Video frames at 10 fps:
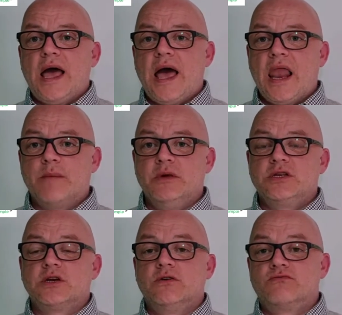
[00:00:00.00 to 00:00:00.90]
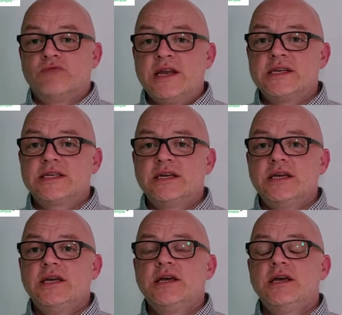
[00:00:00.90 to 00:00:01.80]
element of rent
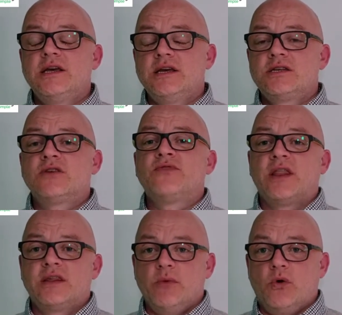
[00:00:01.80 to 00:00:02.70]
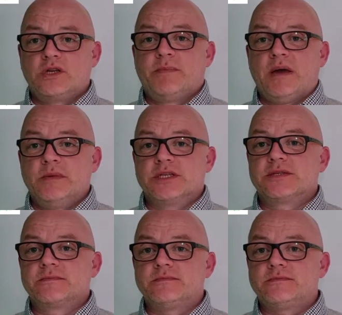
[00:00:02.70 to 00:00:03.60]
to fund the mortgage payments?